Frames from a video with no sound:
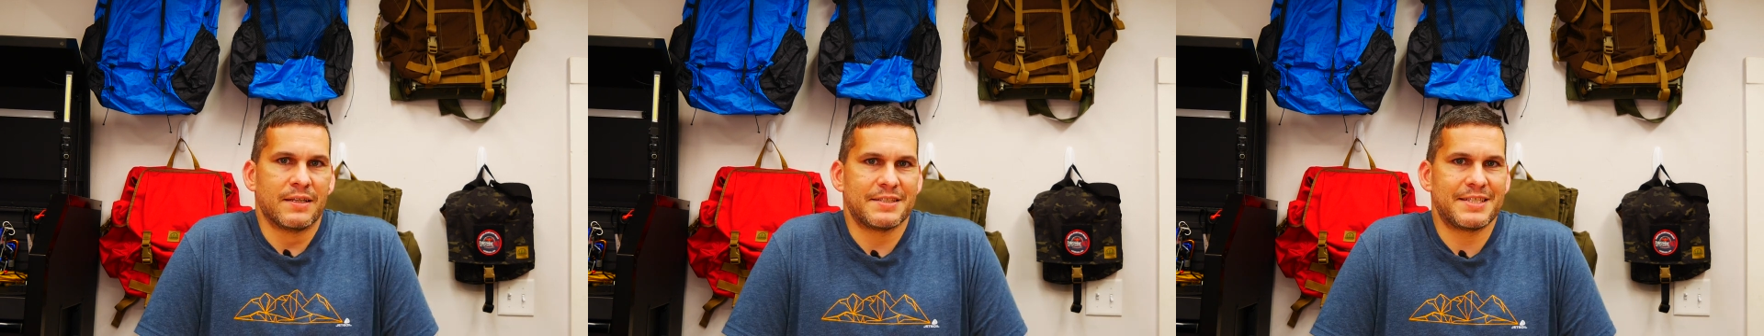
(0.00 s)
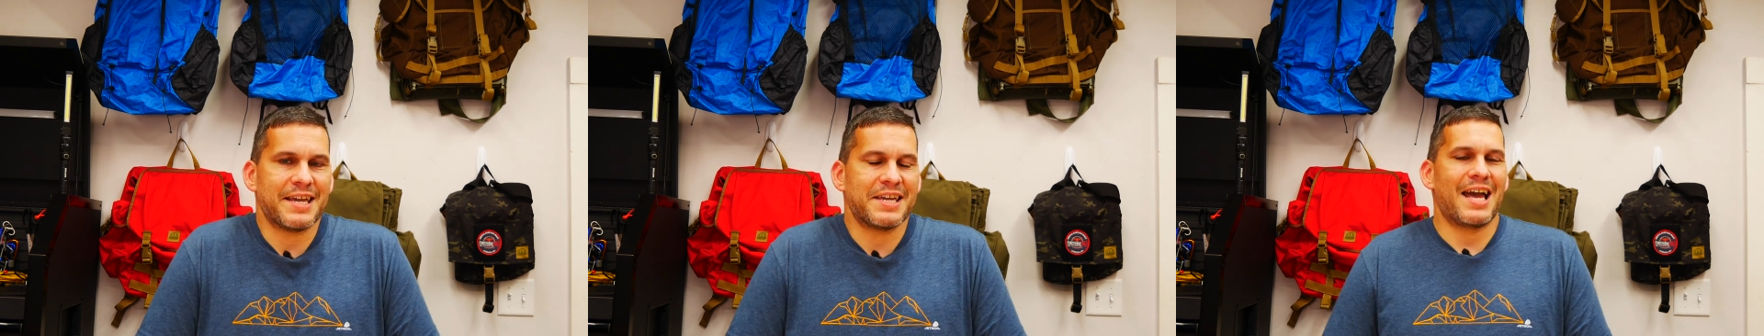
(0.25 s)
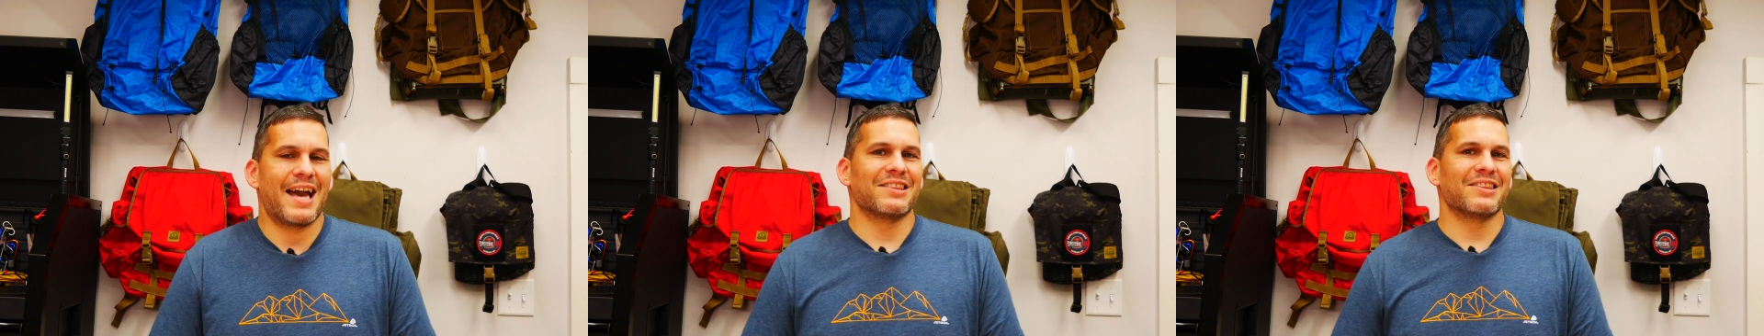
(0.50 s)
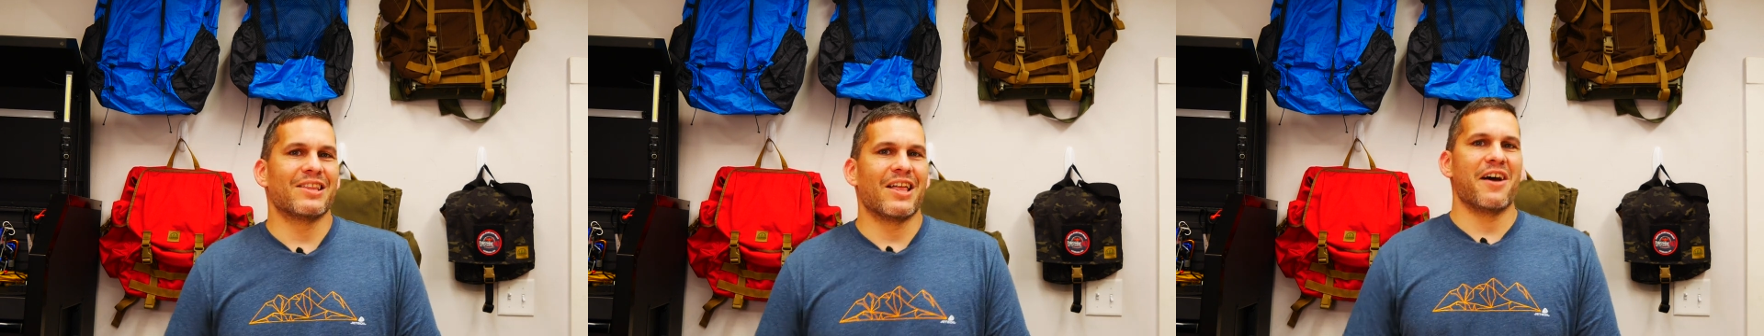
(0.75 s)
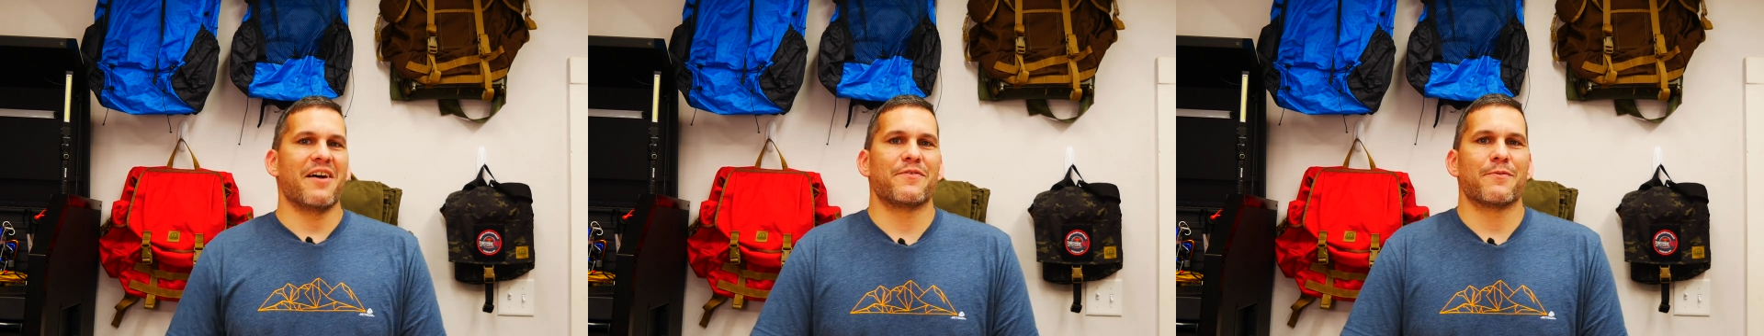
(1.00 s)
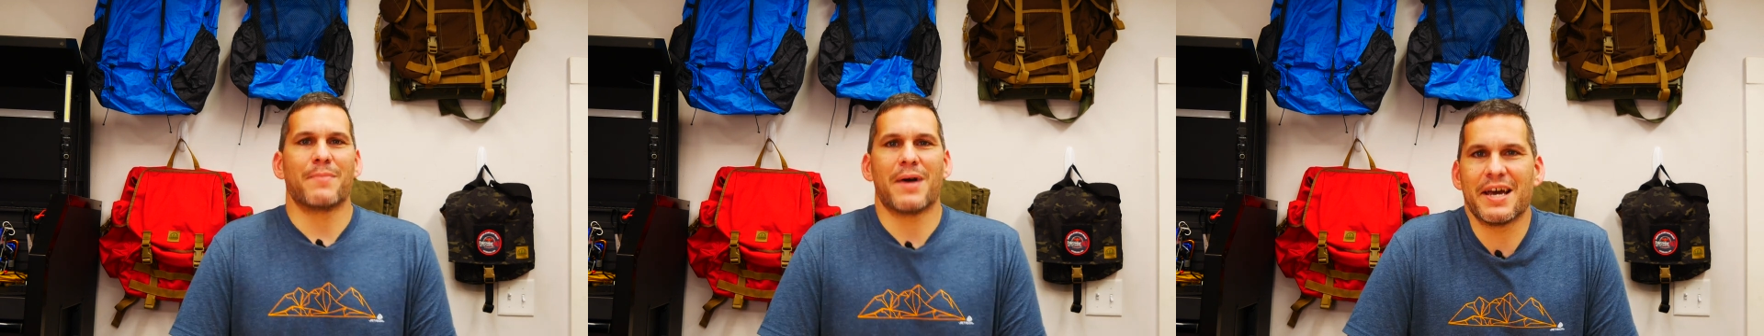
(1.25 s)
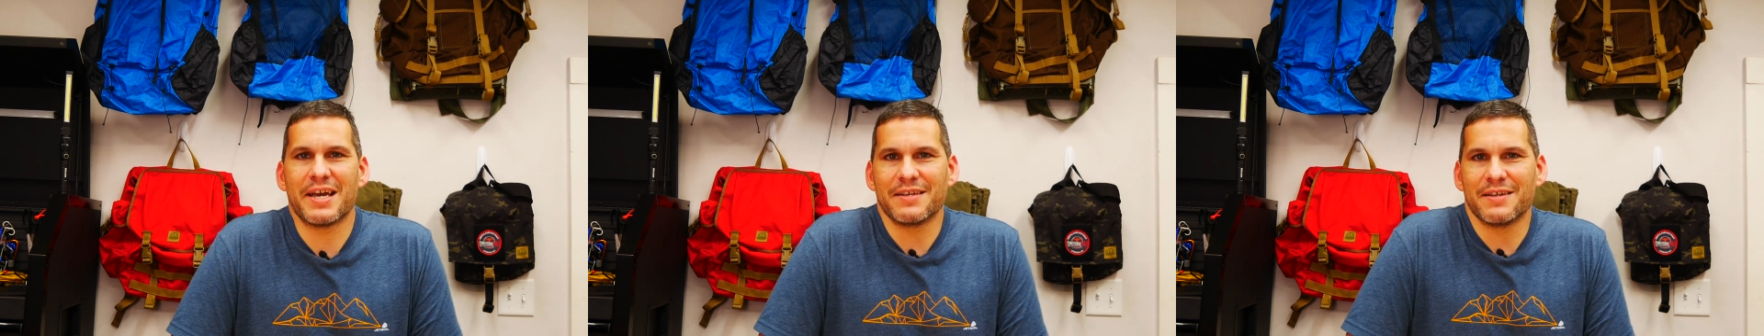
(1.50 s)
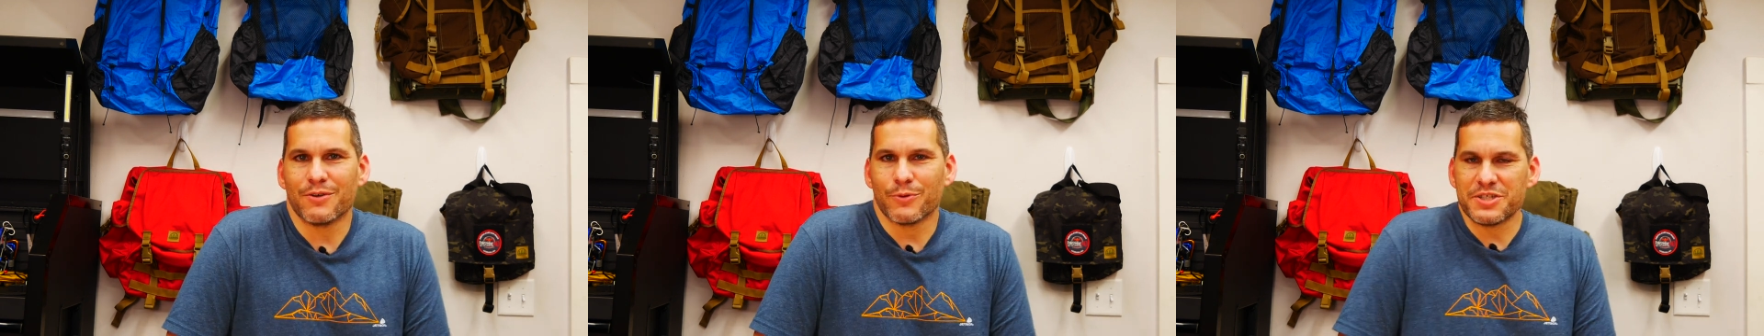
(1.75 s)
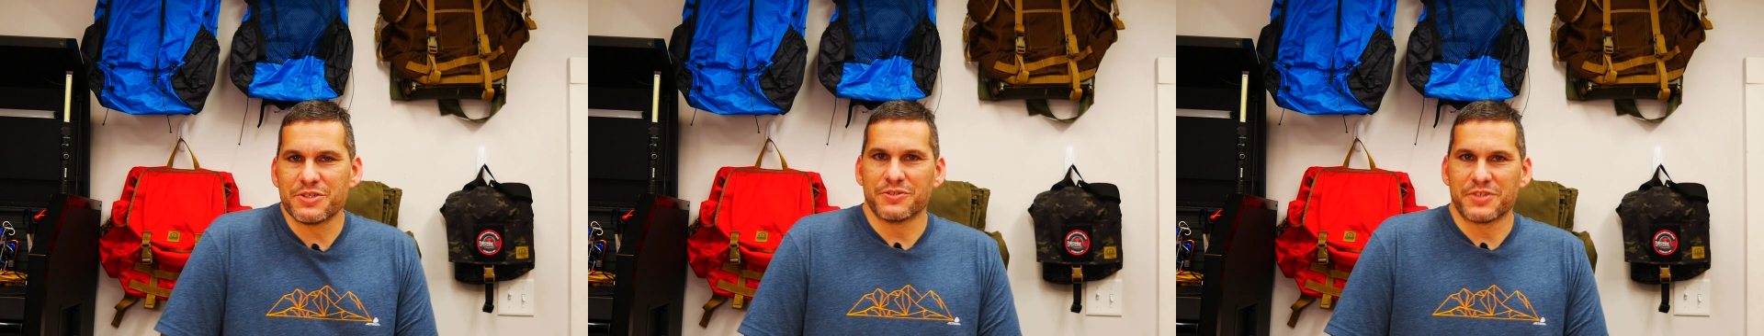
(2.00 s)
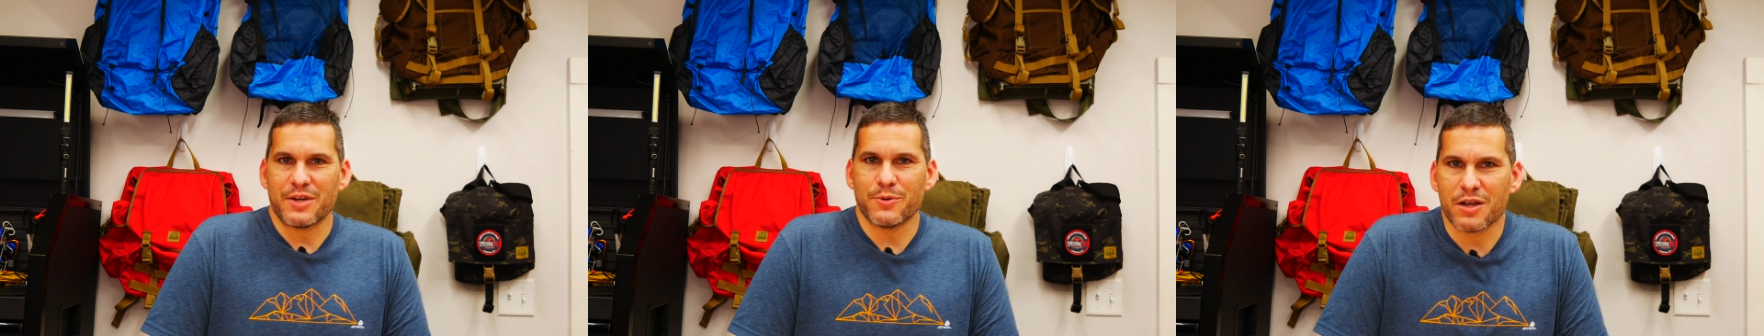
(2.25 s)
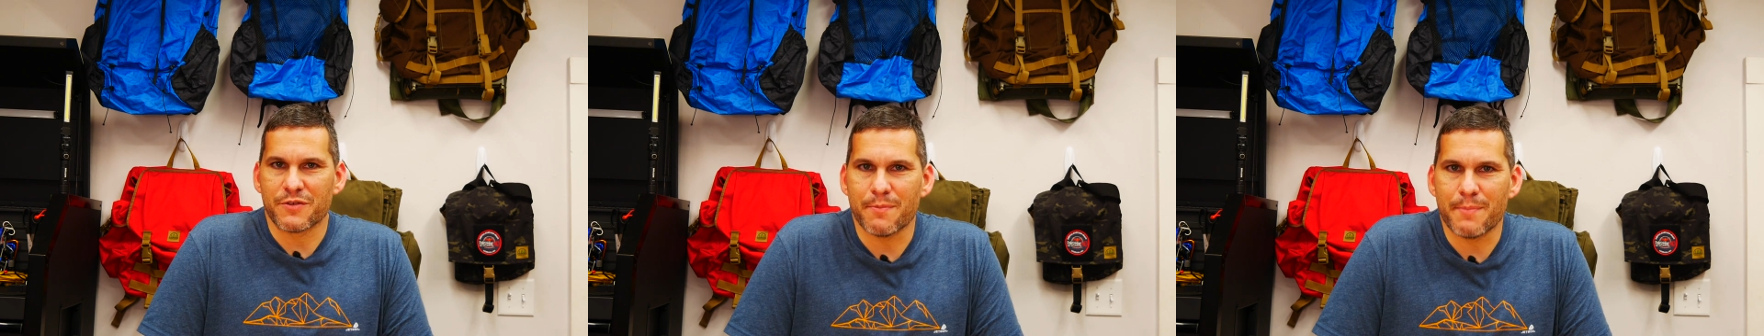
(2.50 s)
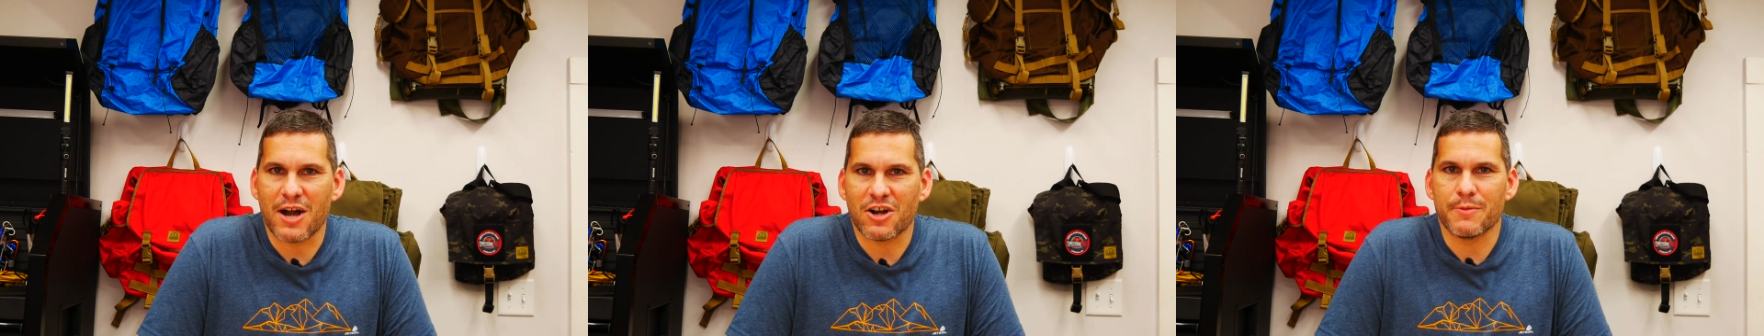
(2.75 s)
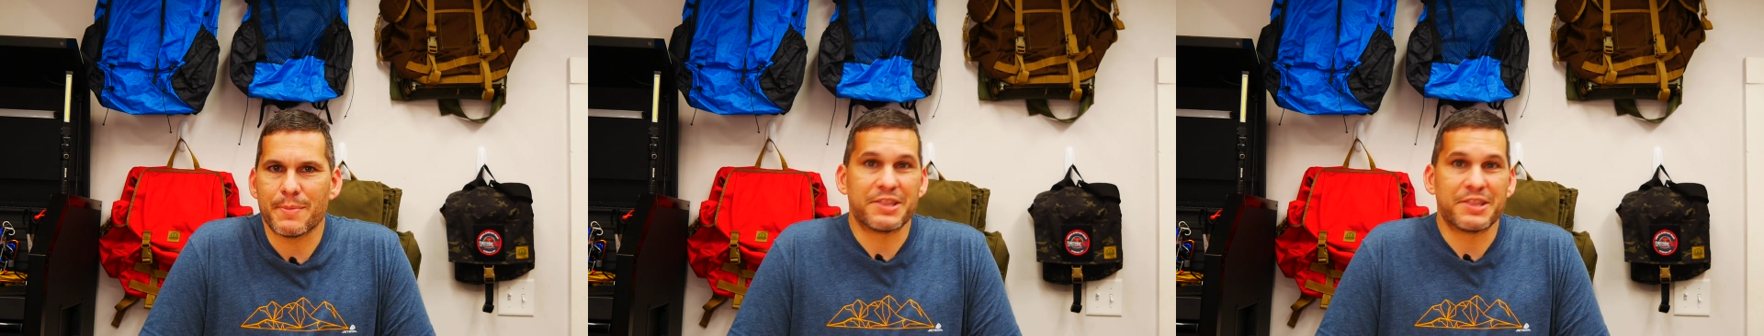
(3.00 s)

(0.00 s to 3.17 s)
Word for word: Second, I love my original Dayruck from Malcolm